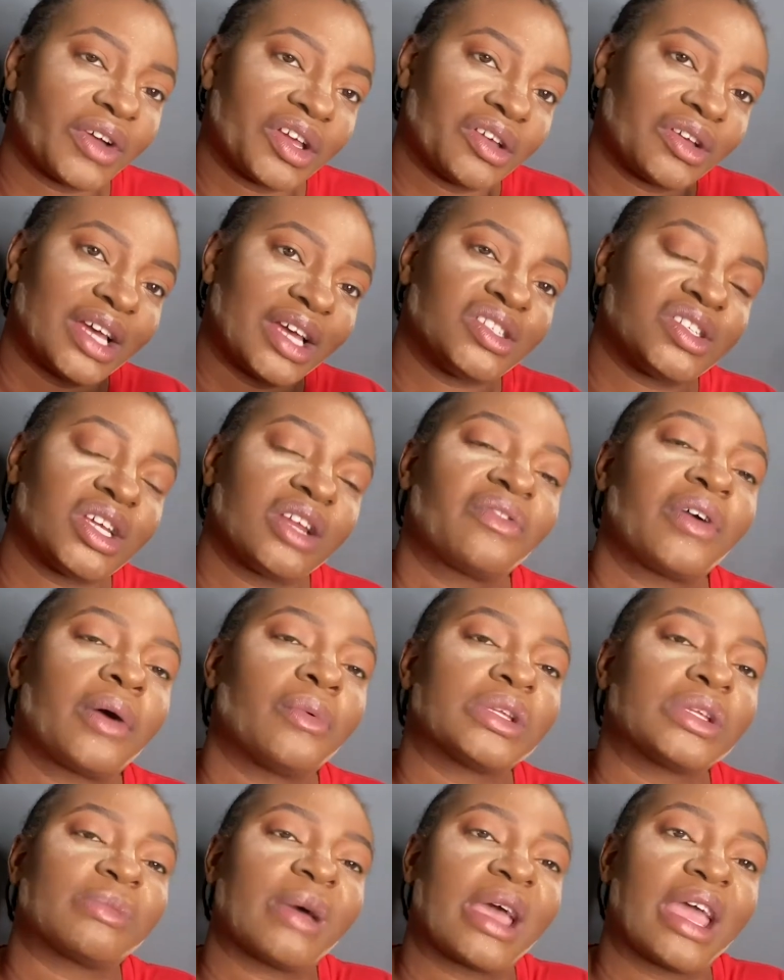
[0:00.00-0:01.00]
You guys, Jennifer
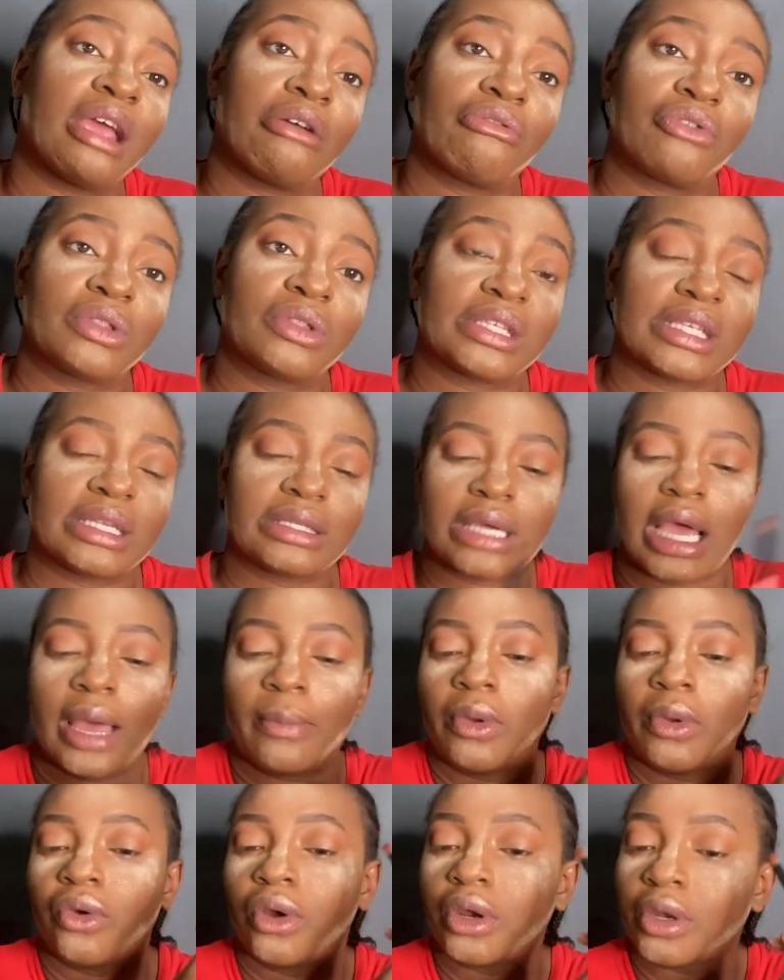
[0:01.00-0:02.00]
was my hero this entire
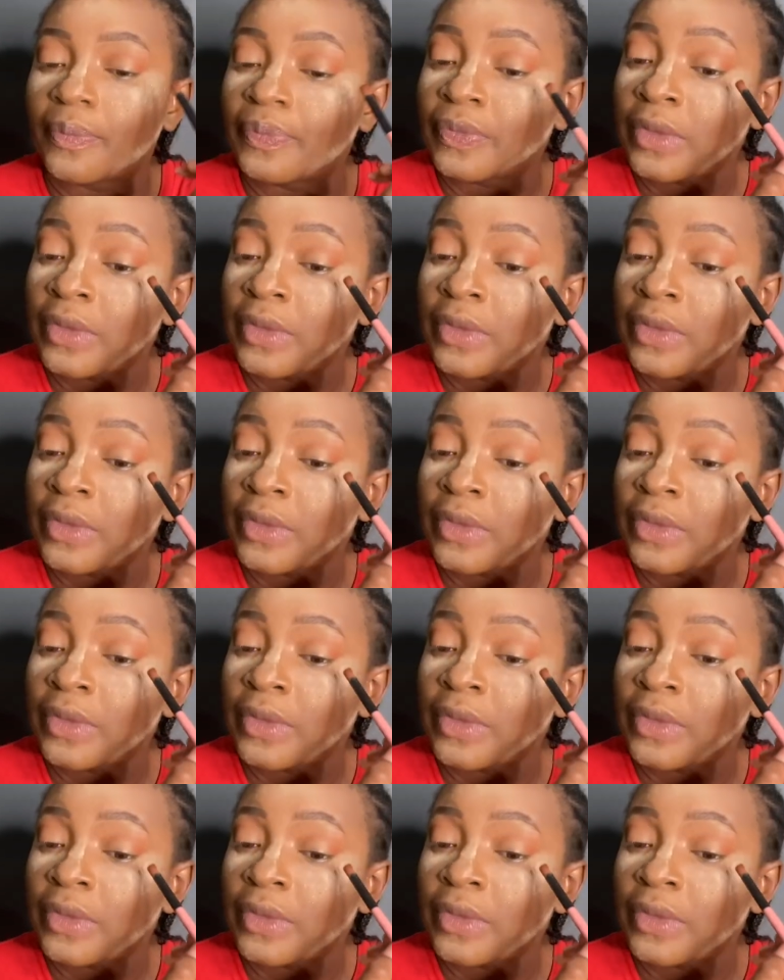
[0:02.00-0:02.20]
period.